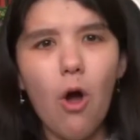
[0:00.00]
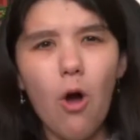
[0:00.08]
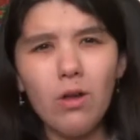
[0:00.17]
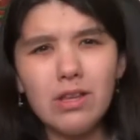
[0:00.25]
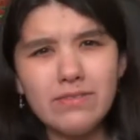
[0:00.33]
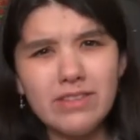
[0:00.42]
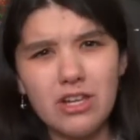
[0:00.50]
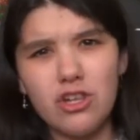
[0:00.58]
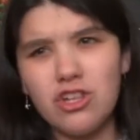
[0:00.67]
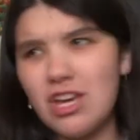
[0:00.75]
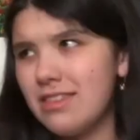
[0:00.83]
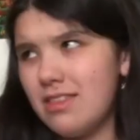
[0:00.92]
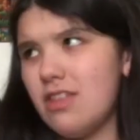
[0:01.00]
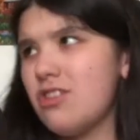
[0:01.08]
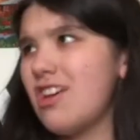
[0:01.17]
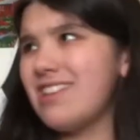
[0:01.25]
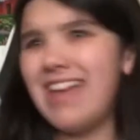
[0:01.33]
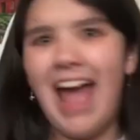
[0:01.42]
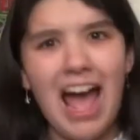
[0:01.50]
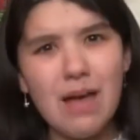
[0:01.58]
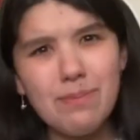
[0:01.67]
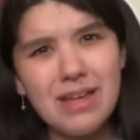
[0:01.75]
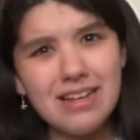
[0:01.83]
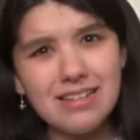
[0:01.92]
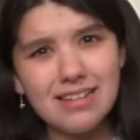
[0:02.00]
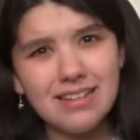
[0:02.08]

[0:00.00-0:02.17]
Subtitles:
all of the shit that just happened?